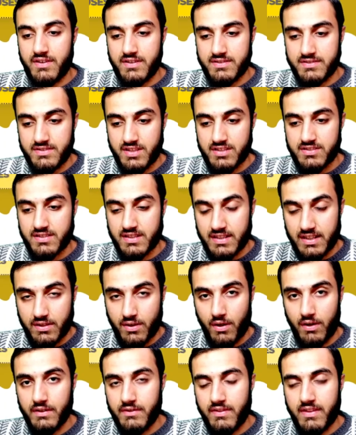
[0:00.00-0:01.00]
first just
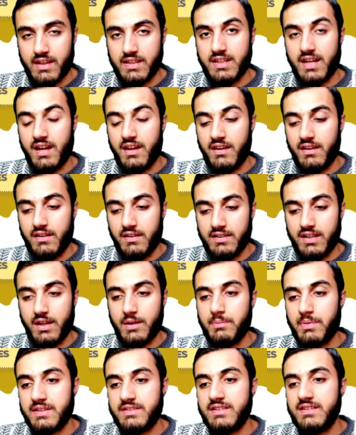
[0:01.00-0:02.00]
click on the uh,
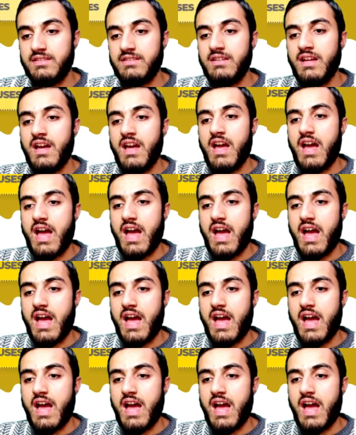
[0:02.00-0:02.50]
yellow button